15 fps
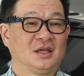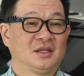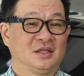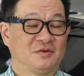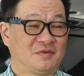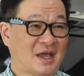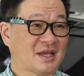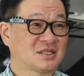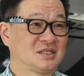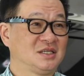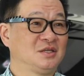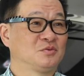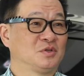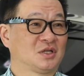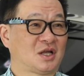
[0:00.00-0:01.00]
the
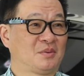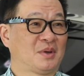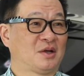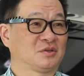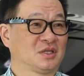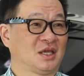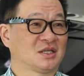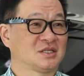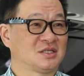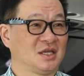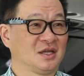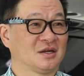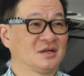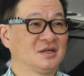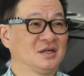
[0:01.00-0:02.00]
vaccine will come out next
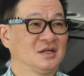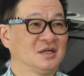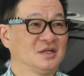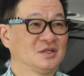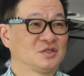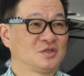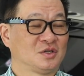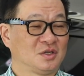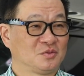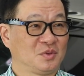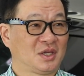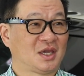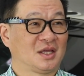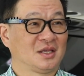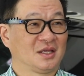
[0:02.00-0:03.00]
year so that
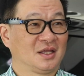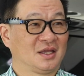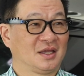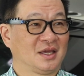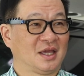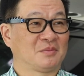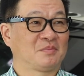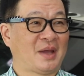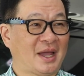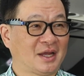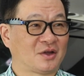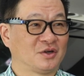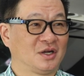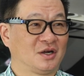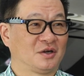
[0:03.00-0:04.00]
we can get
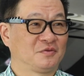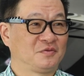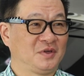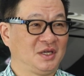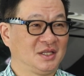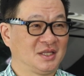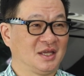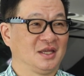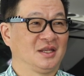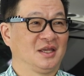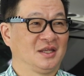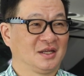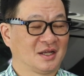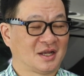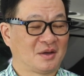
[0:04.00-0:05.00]
back on our feet and,
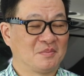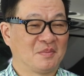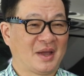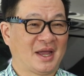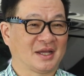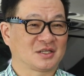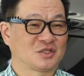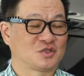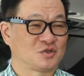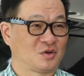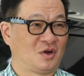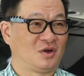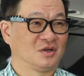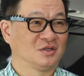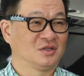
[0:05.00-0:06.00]
and come back strong